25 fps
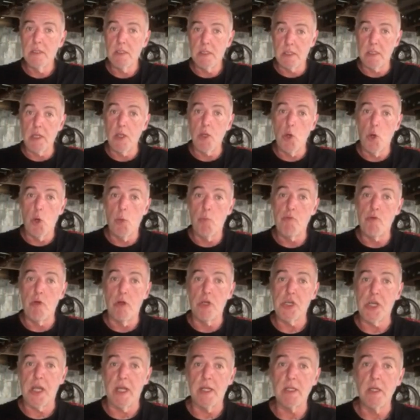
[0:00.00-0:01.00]
see your
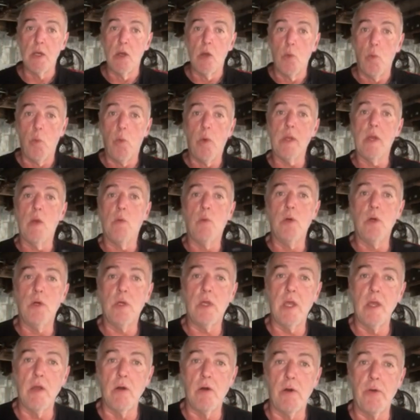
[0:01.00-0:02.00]
project, what you're
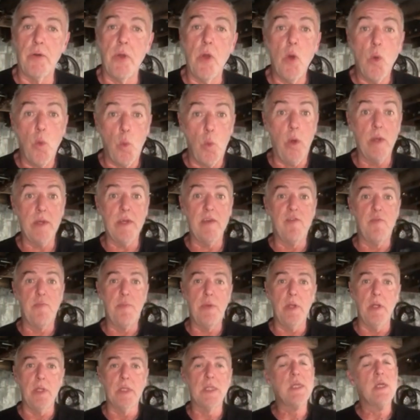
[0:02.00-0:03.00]
working on, what you've
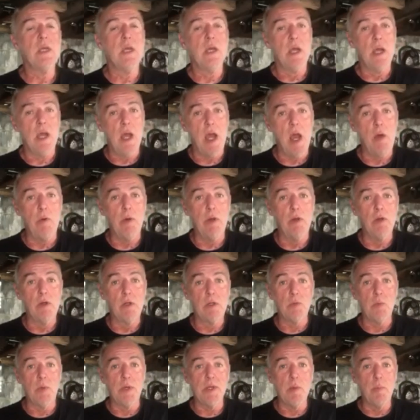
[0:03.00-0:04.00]
built, how it
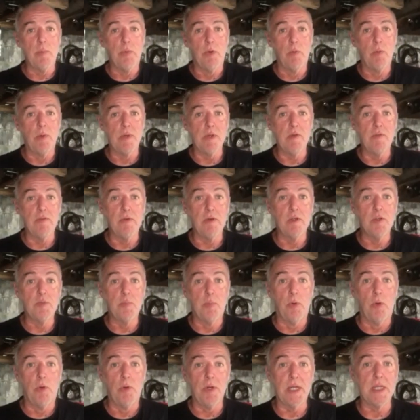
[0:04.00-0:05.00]
looked when you
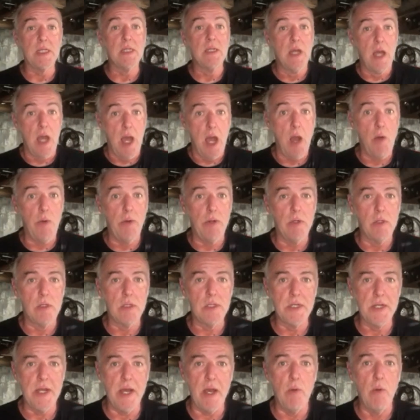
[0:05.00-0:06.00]
first bought it, how it
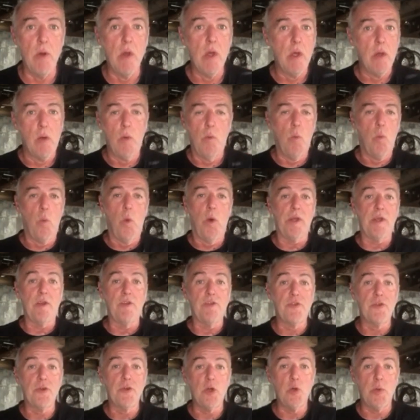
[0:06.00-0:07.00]
looks now, what you're
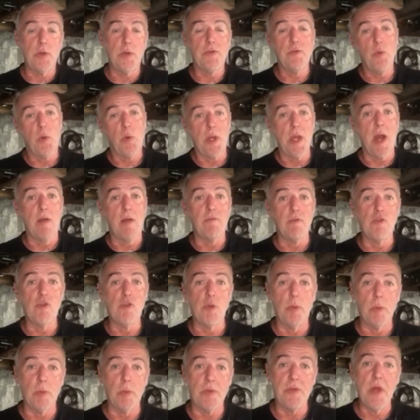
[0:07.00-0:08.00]
stuck with, what you're having
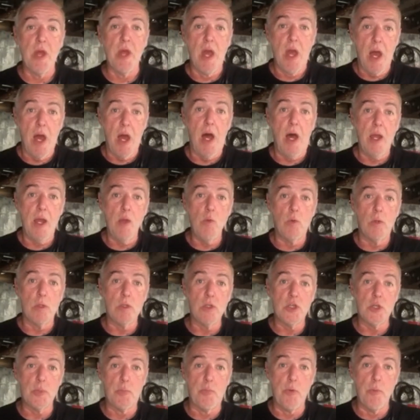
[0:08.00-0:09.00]
trouble with. I
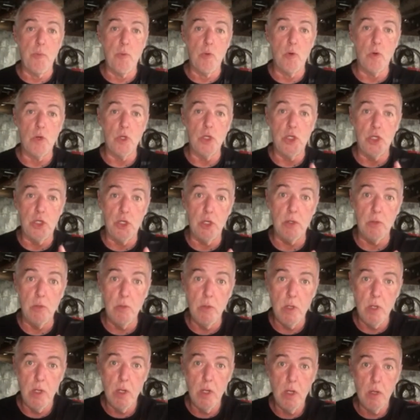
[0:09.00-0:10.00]
want to promote you,